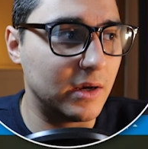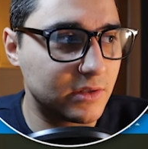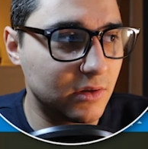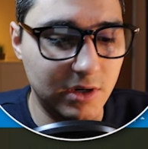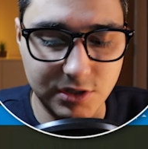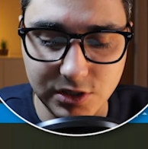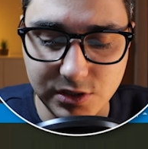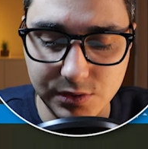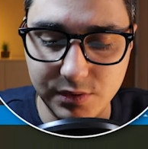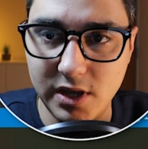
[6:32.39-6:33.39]
So let's
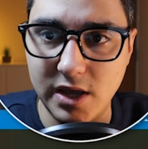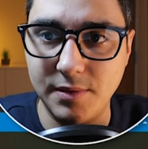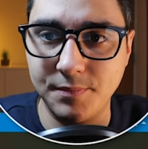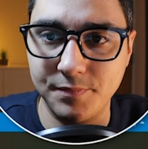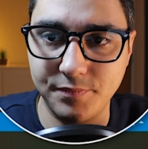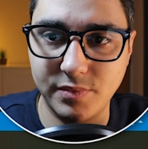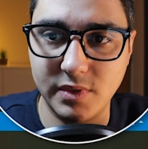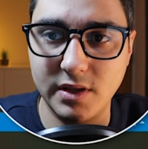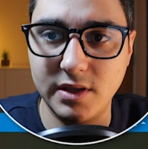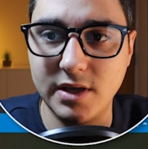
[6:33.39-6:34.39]
just do a
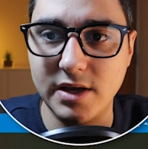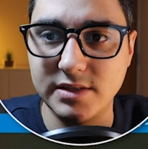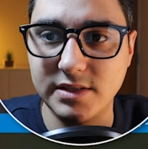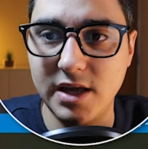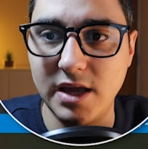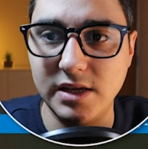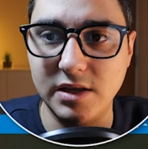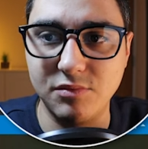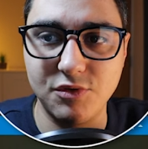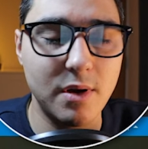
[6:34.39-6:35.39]

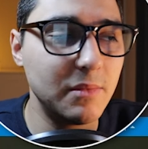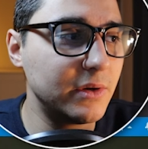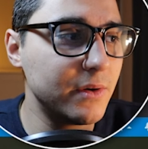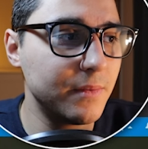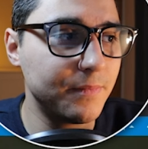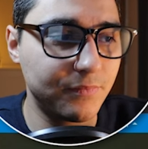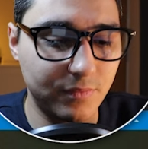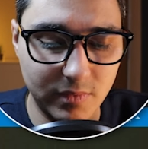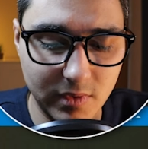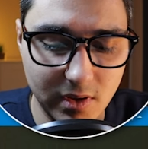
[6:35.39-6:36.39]
cascading parameter
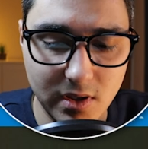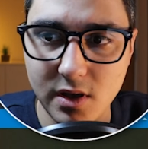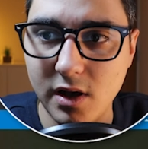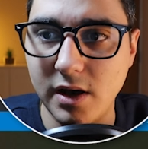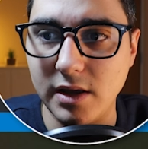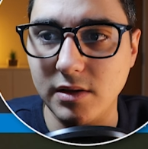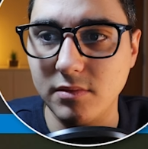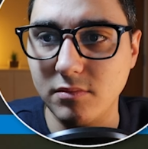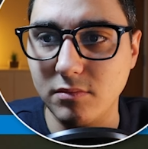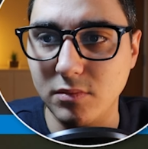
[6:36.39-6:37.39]
I
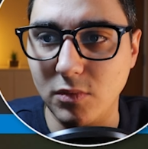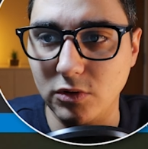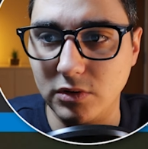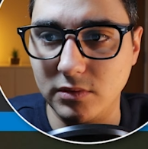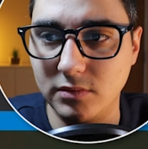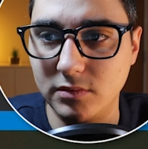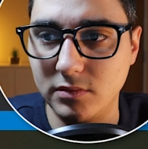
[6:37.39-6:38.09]
model